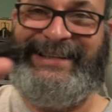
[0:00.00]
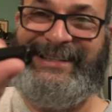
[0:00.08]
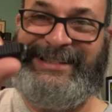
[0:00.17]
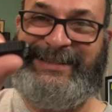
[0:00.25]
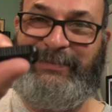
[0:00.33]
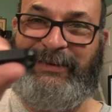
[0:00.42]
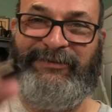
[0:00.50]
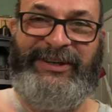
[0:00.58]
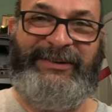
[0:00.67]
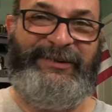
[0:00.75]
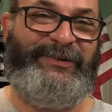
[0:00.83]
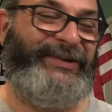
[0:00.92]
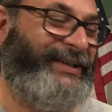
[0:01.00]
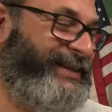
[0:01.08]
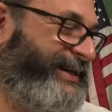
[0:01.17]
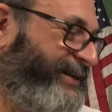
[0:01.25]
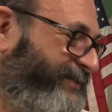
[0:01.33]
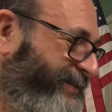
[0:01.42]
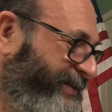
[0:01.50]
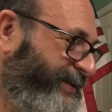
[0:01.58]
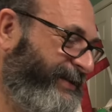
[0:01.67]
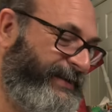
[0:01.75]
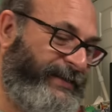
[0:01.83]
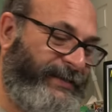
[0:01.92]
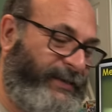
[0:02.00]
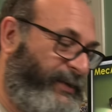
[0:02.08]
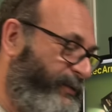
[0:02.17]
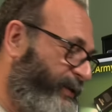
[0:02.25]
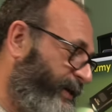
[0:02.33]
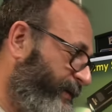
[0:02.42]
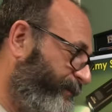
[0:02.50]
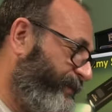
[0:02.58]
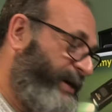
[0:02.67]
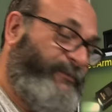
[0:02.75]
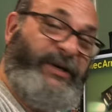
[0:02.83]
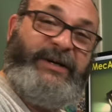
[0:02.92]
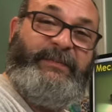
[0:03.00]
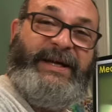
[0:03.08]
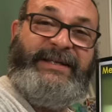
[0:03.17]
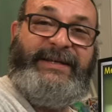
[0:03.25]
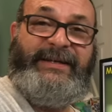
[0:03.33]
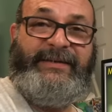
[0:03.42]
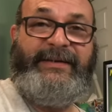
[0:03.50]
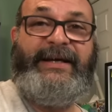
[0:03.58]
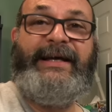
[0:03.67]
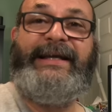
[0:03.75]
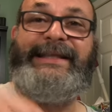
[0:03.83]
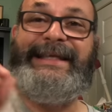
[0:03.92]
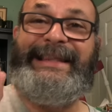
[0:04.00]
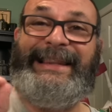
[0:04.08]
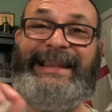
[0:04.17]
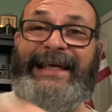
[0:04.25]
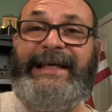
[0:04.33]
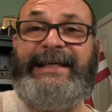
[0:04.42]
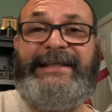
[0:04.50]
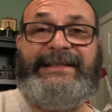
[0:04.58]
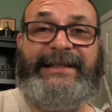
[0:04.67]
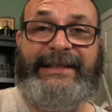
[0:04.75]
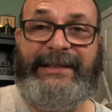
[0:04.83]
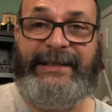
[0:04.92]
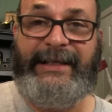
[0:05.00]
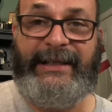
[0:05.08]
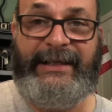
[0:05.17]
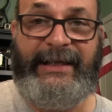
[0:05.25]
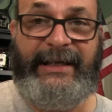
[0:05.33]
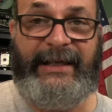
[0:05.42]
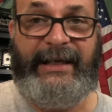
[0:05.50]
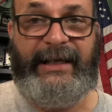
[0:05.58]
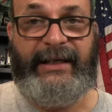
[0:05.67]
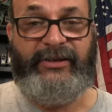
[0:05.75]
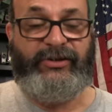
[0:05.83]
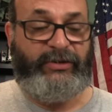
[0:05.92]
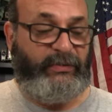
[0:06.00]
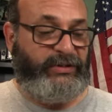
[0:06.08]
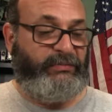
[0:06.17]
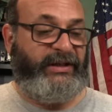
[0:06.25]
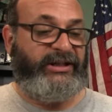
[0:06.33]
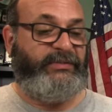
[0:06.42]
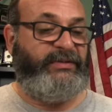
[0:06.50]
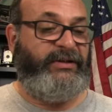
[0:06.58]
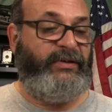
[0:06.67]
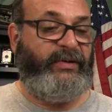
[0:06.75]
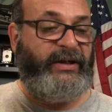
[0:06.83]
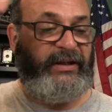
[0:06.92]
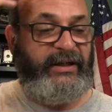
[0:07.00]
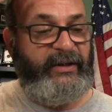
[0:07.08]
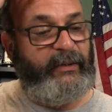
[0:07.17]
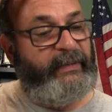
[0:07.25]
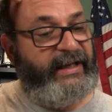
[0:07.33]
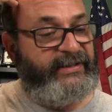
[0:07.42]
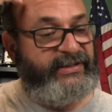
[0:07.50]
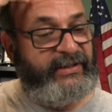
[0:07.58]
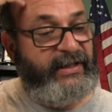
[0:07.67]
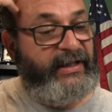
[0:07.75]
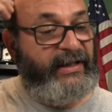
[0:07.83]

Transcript: This is my favorite one now. Alright, I recommend it. The link is in the description box below at GearBest.